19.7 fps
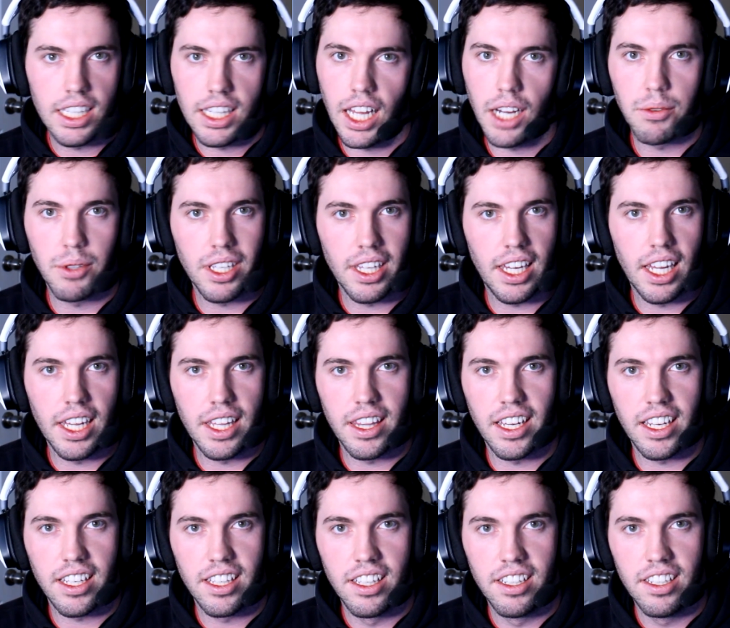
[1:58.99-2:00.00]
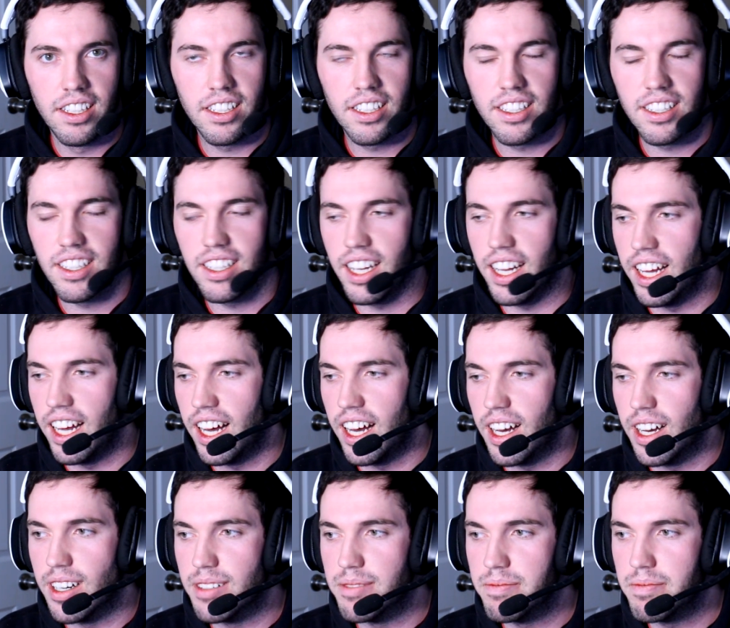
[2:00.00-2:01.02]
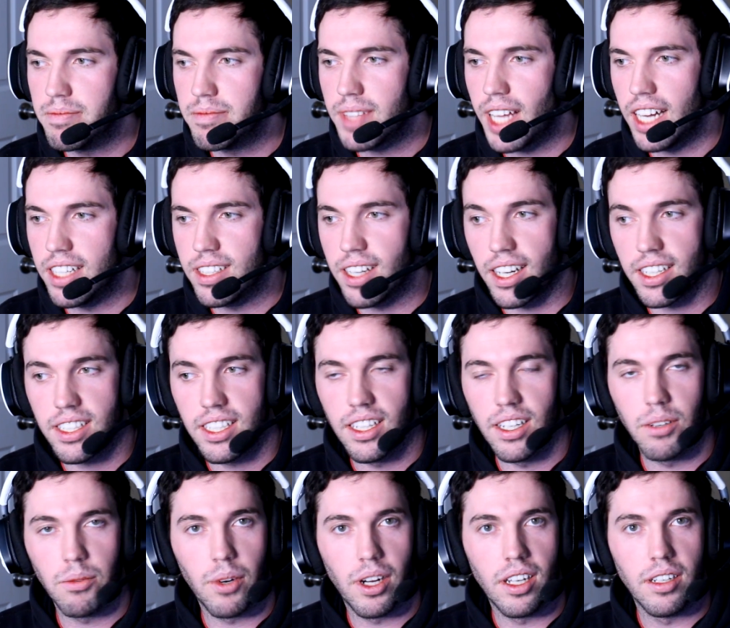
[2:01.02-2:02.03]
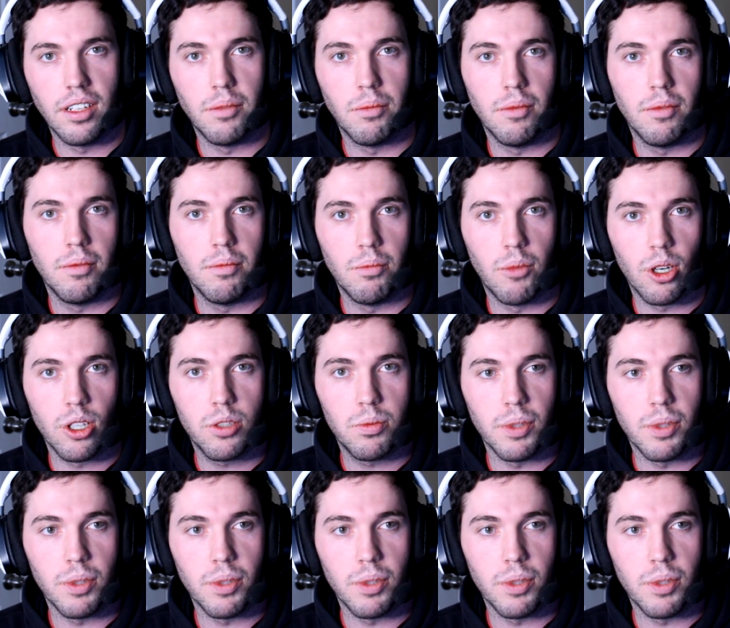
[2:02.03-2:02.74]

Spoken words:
not really anything. I talked to one more